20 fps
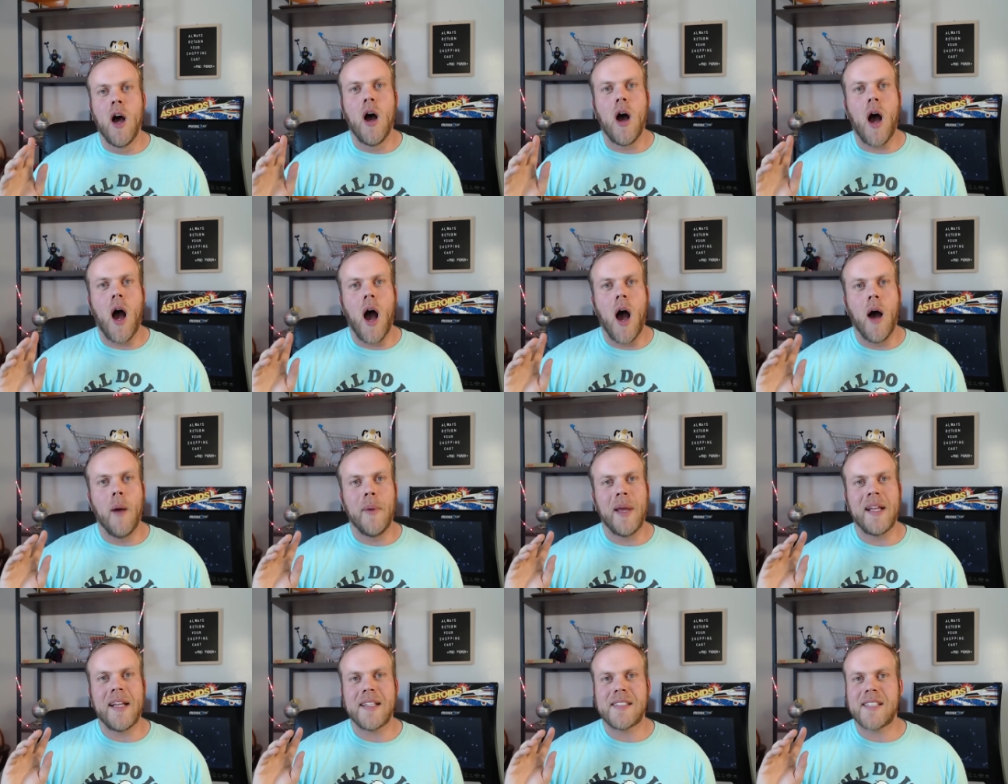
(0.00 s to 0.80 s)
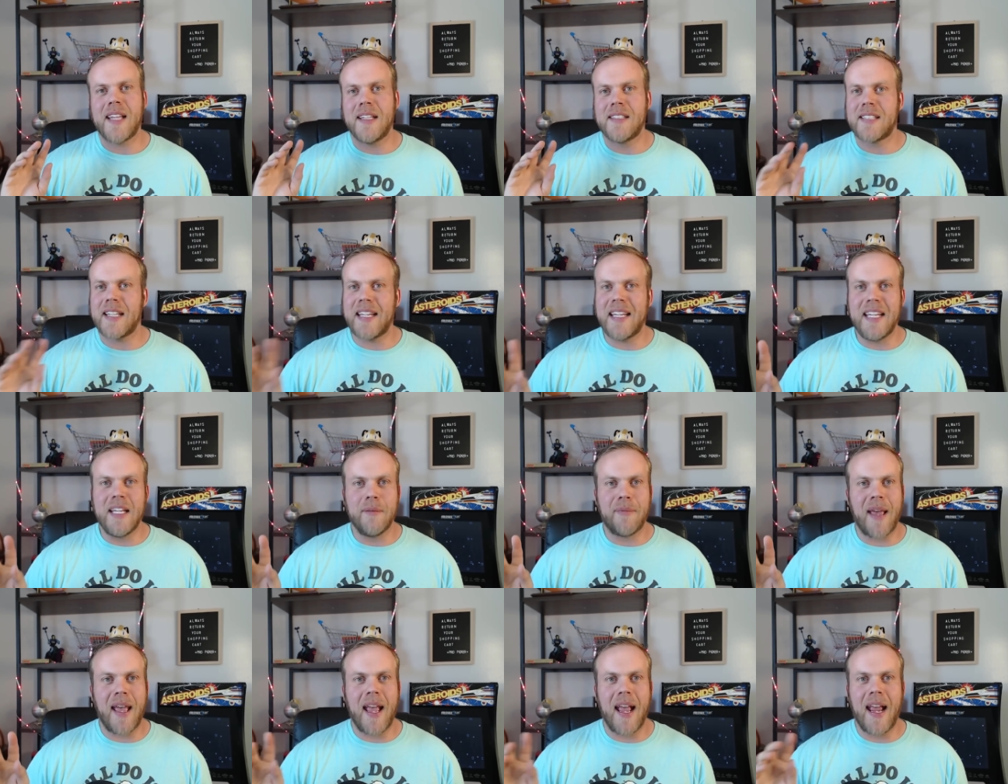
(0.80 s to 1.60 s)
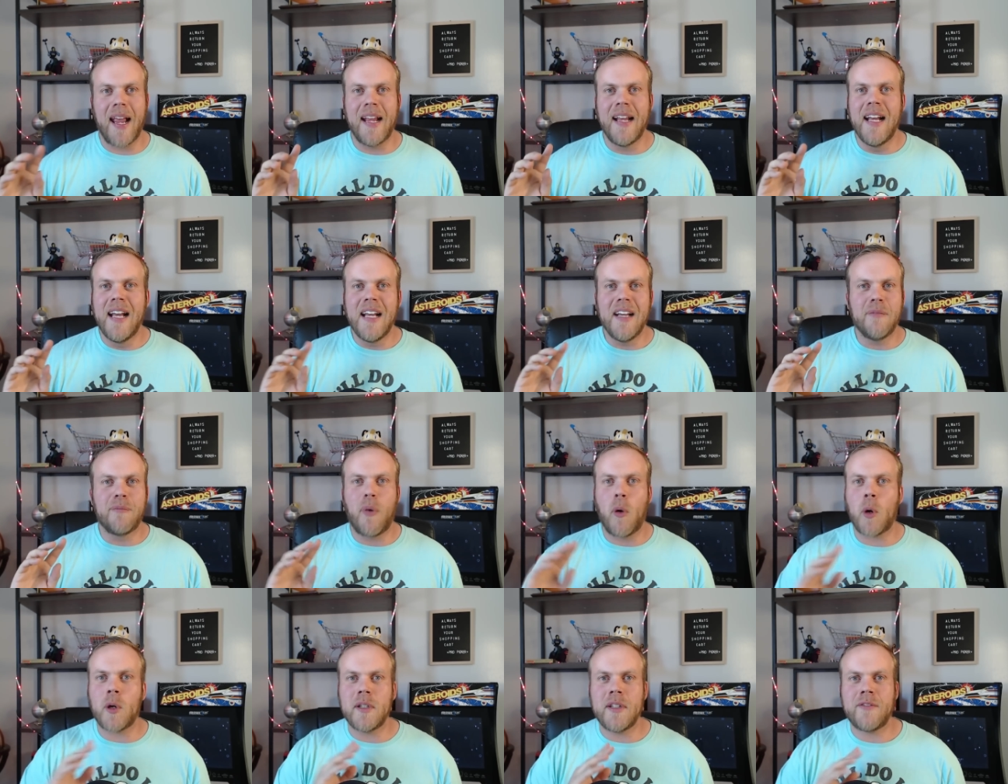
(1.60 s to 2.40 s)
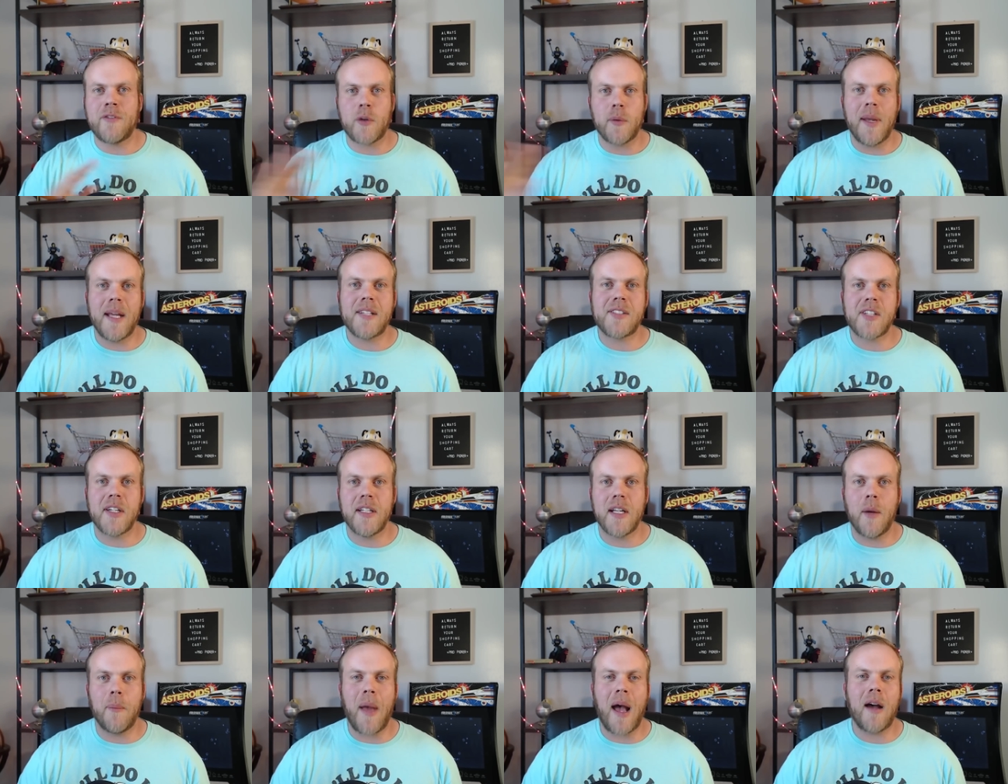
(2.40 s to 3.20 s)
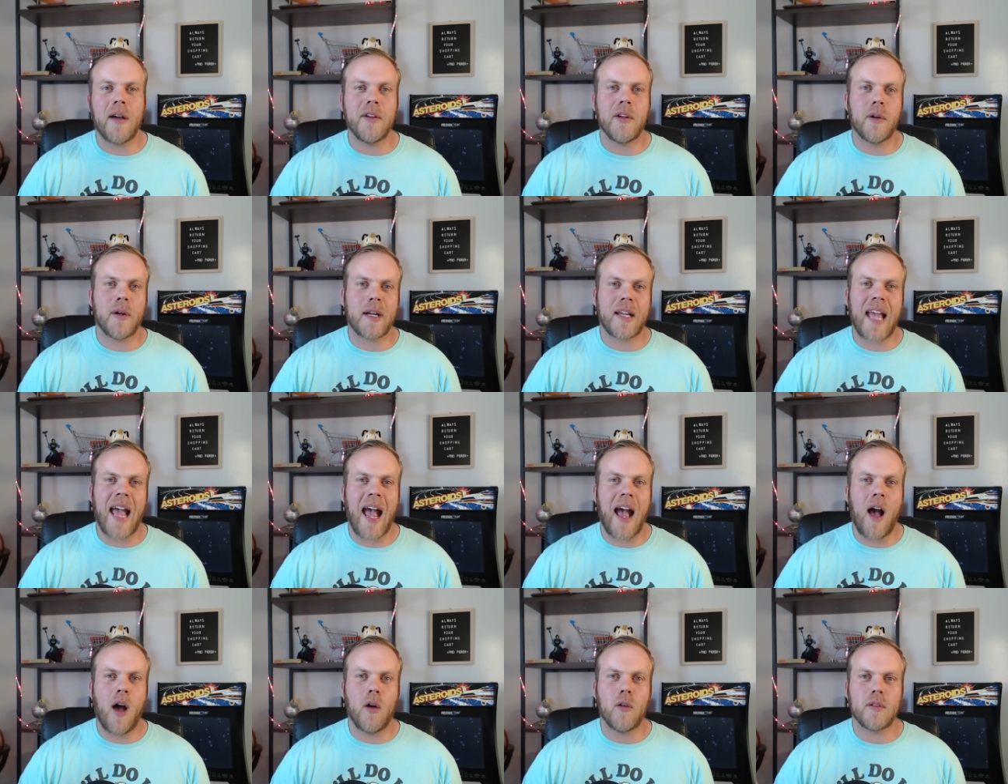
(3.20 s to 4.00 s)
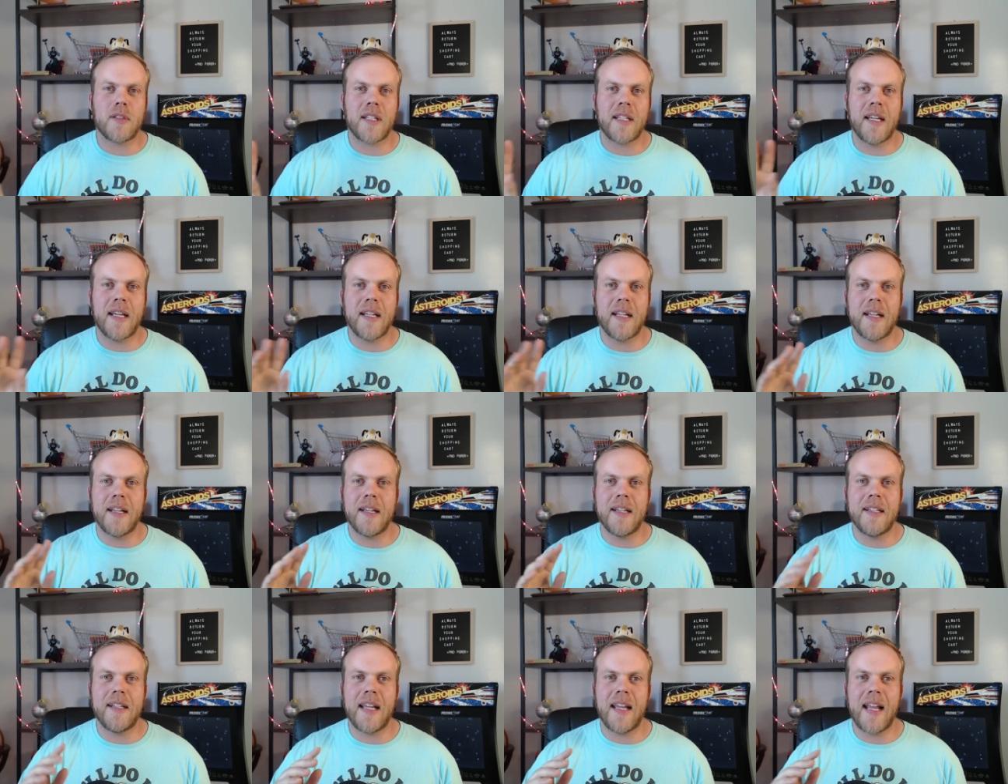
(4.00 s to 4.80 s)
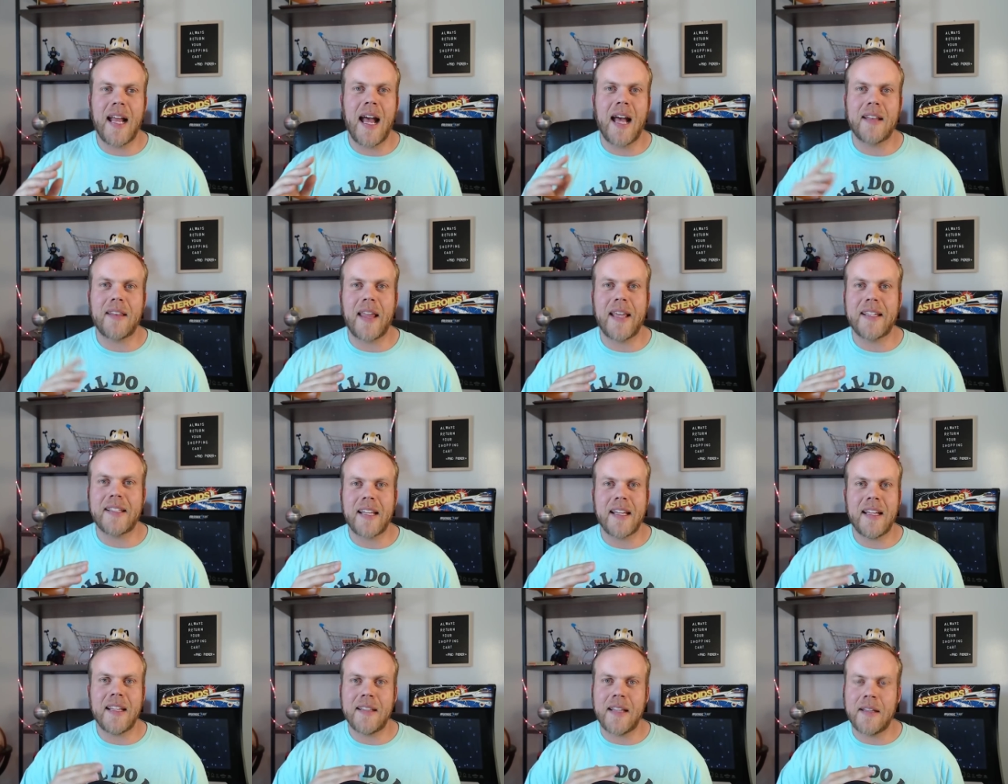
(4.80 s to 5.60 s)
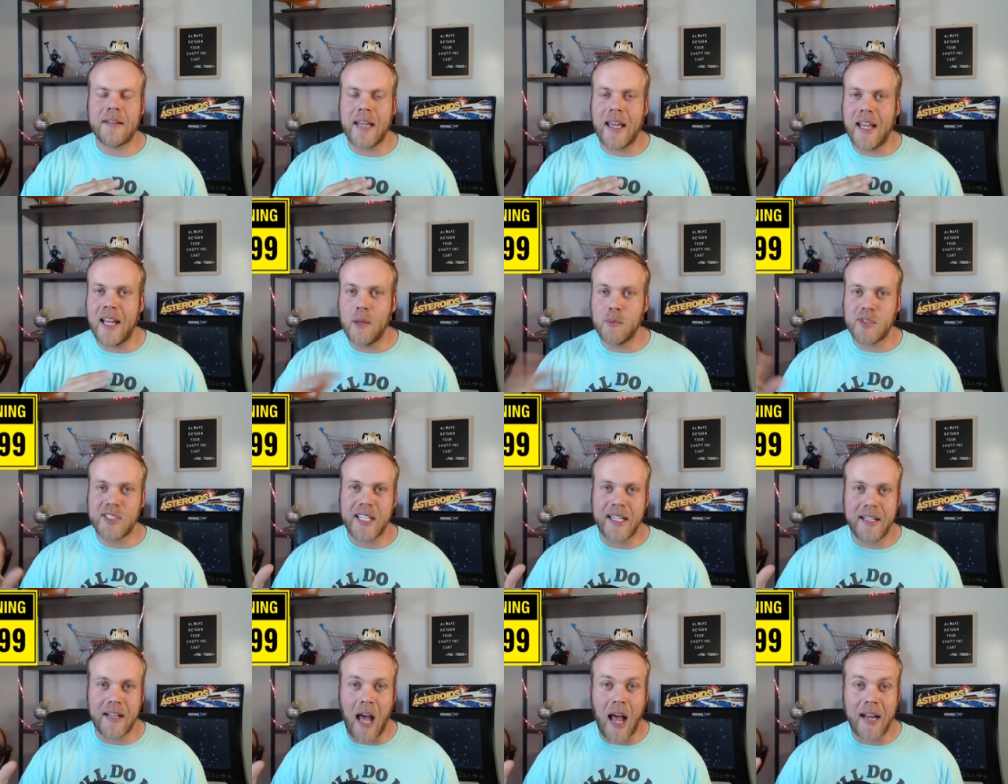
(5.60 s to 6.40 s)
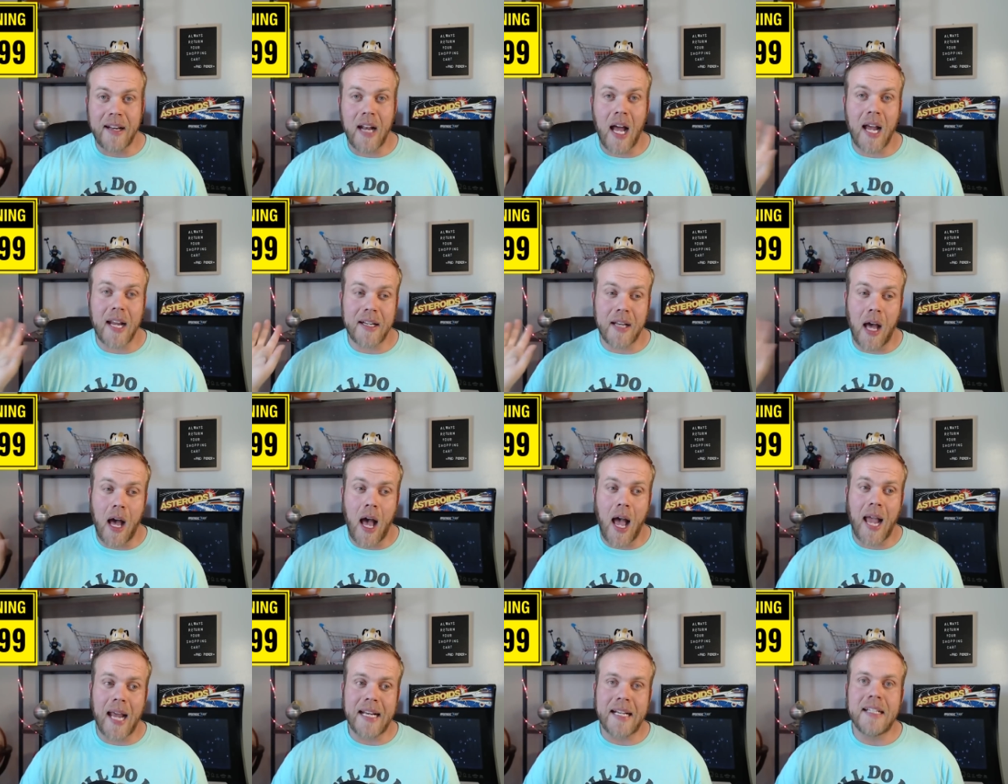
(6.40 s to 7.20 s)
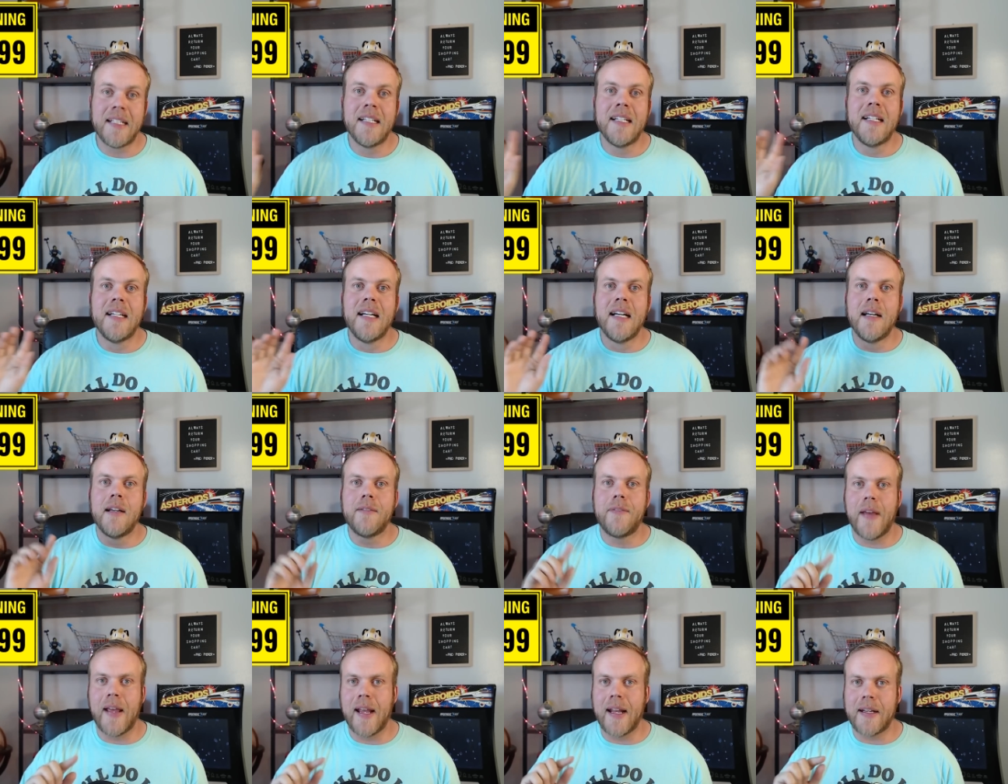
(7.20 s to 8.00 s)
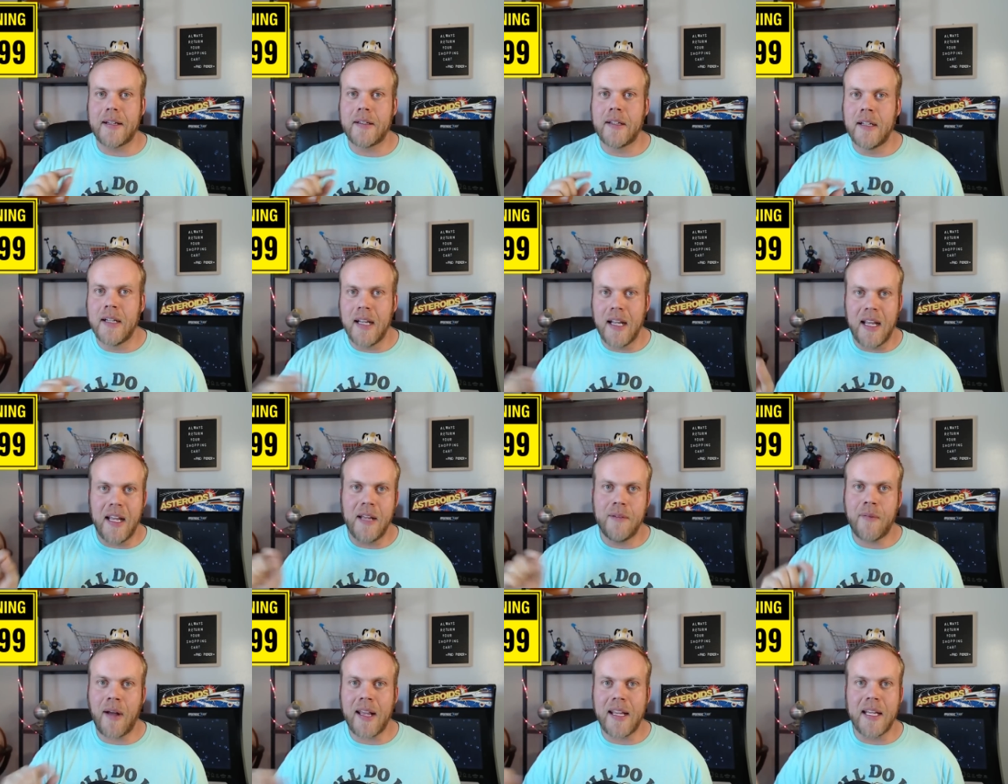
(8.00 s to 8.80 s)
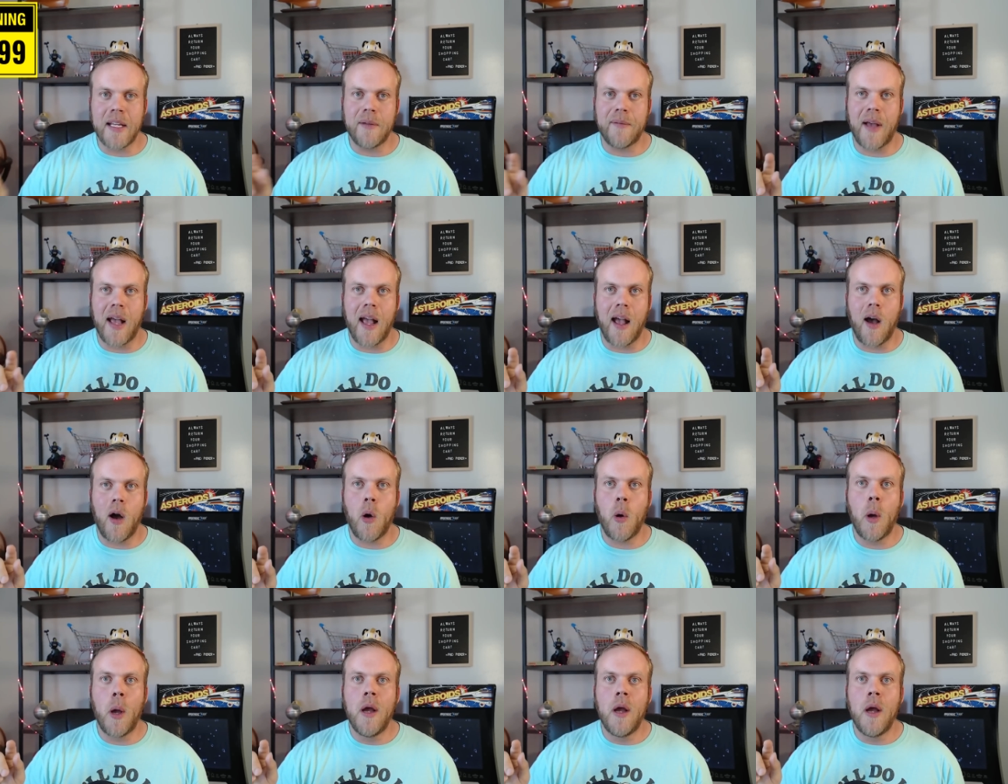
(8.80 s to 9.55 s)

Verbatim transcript: and it says eBay, important information about your account. And it had like the MC999 thing in my email.